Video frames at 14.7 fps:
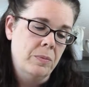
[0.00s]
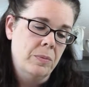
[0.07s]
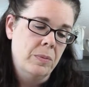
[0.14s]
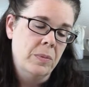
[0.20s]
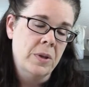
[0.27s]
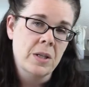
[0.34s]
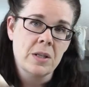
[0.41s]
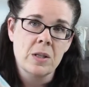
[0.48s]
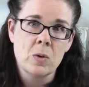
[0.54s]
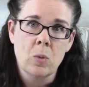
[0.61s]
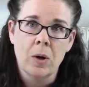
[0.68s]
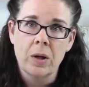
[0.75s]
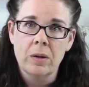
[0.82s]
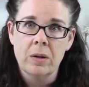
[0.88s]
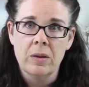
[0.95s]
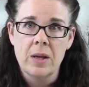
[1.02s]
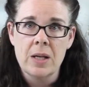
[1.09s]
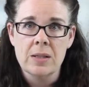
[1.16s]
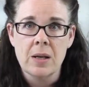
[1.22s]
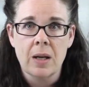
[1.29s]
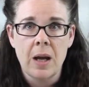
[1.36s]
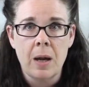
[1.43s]
This is one of the
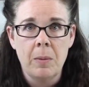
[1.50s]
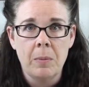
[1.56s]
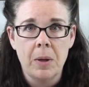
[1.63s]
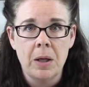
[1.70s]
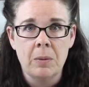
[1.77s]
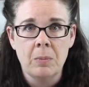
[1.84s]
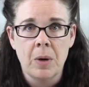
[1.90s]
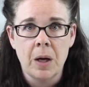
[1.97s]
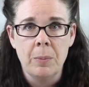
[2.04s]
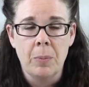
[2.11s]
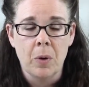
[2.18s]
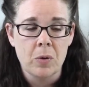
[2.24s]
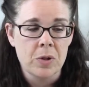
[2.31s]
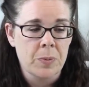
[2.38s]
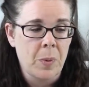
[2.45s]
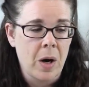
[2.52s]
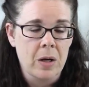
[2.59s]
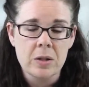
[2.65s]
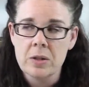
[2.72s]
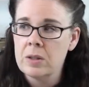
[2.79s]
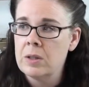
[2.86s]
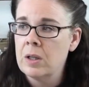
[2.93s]
things that came in my bonus
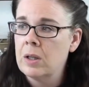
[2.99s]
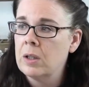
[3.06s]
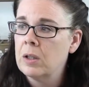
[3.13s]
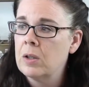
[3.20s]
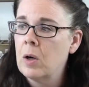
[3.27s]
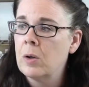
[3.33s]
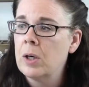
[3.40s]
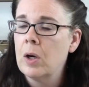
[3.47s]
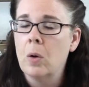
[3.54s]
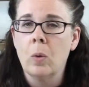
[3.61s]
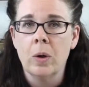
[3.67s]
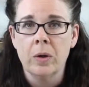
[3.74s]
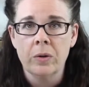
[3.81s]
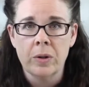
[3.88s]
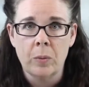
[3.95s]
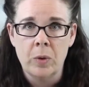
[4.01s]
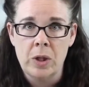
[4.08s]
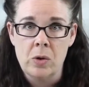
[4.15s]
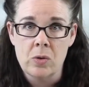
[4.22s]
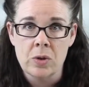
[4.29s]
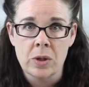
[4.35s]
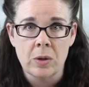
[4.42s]
box, the coconut oil that we
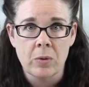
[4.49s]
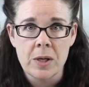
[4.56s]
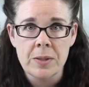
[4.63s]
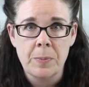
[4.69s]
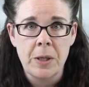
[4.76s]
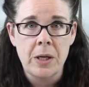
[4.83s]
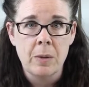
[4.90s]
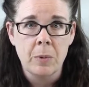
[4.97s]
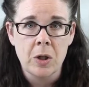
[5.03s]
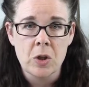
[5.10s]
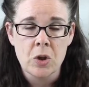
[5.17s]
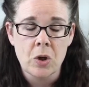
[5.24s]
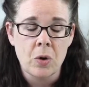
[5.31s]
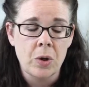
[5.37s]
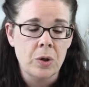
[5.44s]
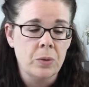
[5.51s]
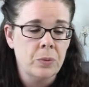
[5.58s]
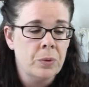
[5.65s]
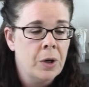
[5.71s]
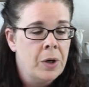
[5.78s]
use in the recipe I'm going to show you.